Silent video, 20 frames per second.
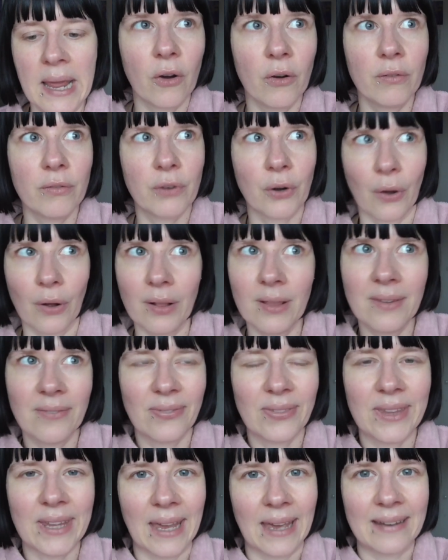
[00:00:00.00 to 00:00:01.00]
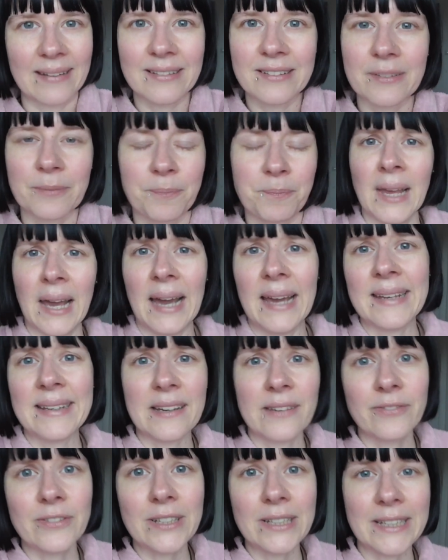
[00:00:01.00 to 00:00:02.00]
Overall, in the end, I
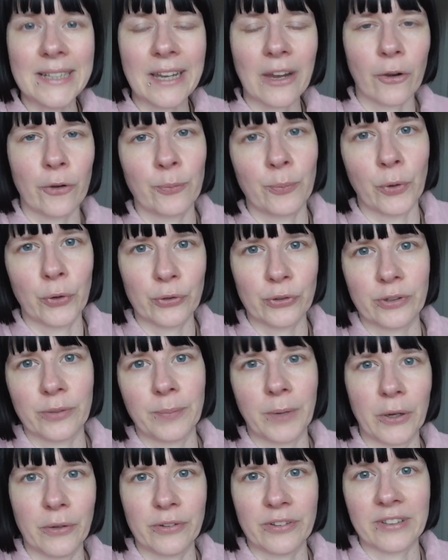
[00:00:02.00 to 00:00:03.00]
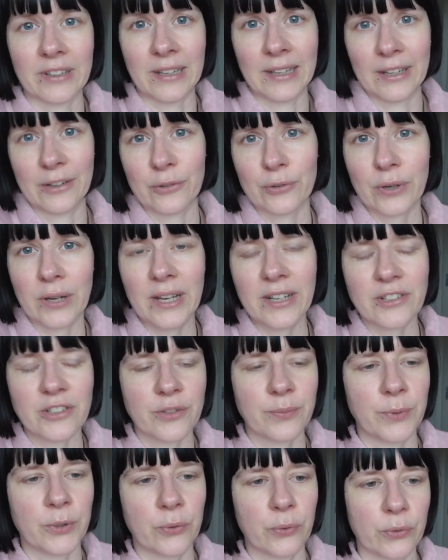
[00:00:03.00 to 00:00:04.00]
definitely cared most about Selendra,
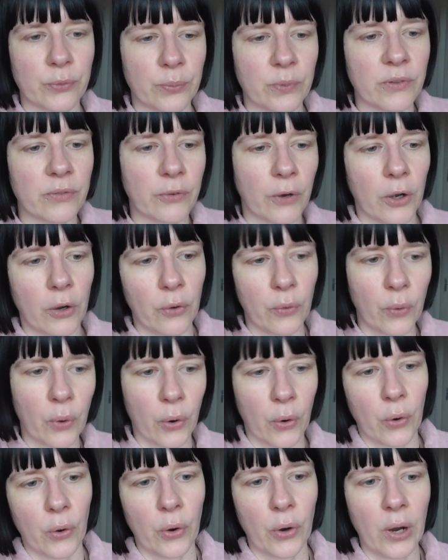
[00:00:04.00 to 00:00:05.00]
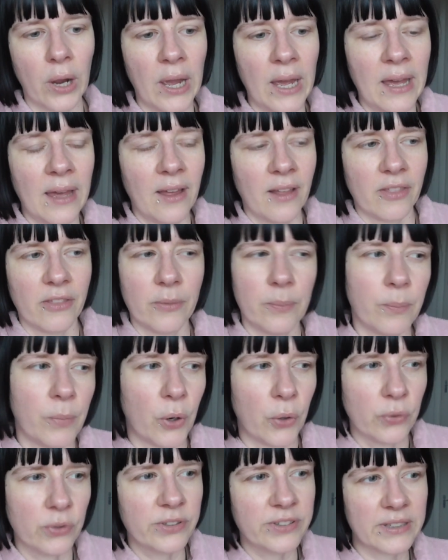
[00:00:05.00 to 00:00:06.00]
just because we follow her the
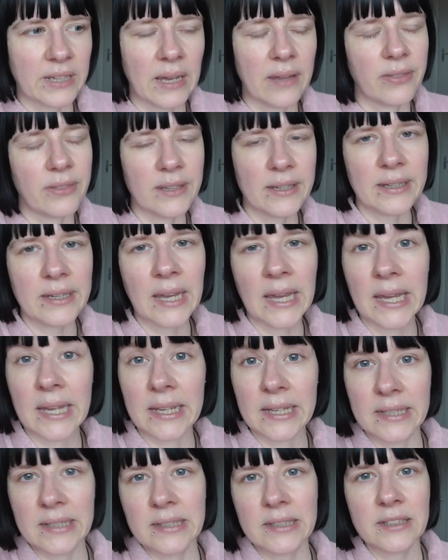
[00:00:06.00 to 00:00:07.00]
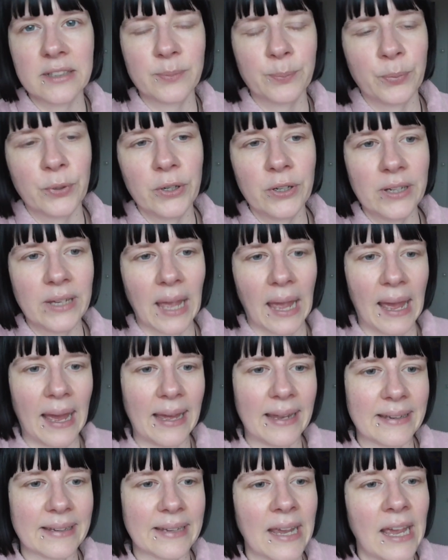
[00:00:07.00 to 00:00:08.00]
most, I think, in this book,
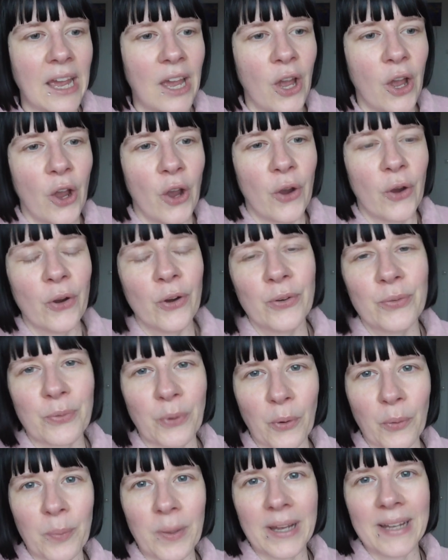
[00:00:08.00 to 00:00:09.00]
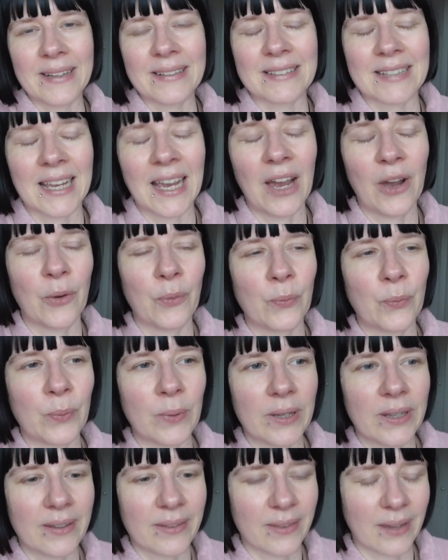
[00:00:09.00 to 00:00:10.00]
and her romance
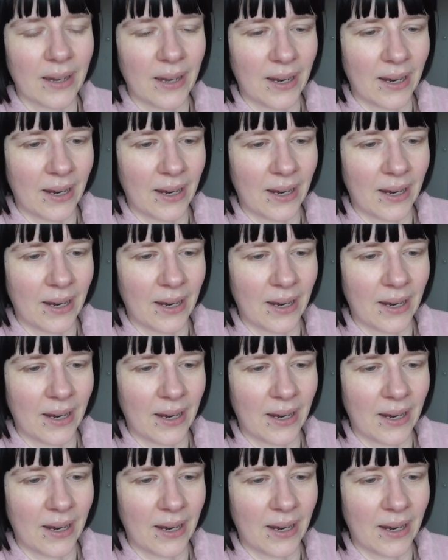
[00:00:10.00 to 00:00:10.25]
with